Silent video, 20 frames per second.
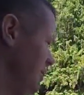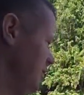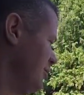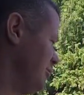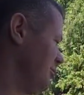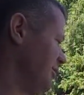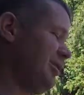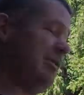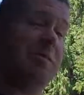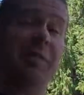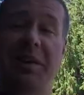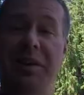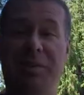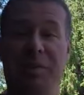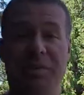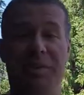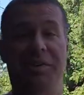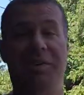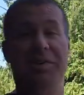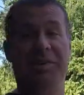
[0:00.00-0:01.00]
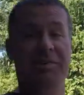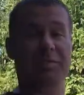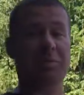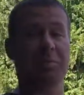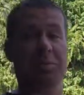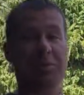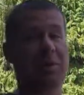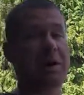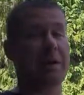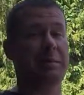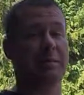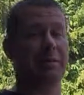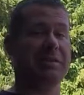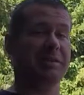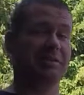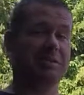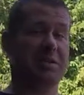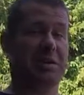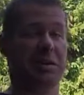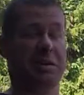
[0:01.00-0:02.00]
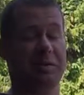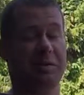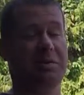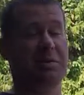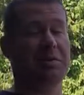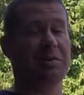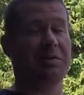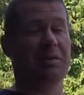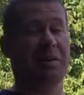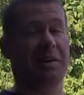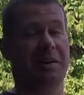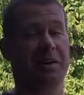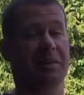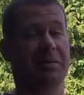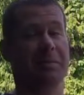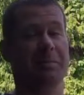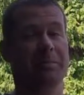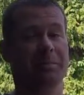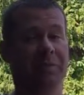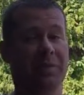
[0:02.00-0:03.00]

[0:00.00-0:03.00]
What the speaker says: the front fender from the Rabbit is not on the car right now.